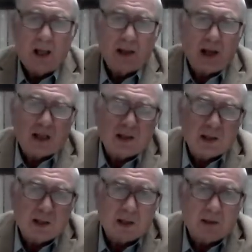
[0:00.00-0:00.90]

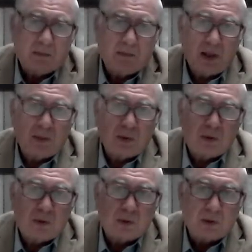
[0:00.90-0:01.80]
that
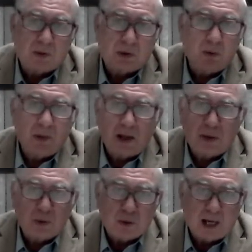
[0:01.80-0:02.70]
people assume they
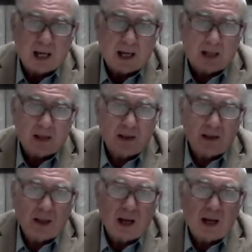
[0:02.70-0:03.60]
understand,
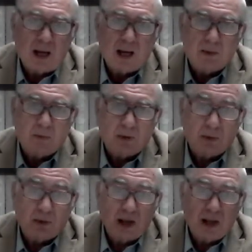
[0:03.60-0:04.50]
and when in
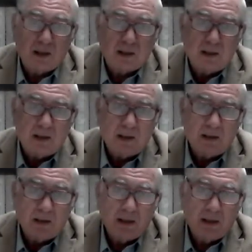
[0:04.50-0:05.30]
reality,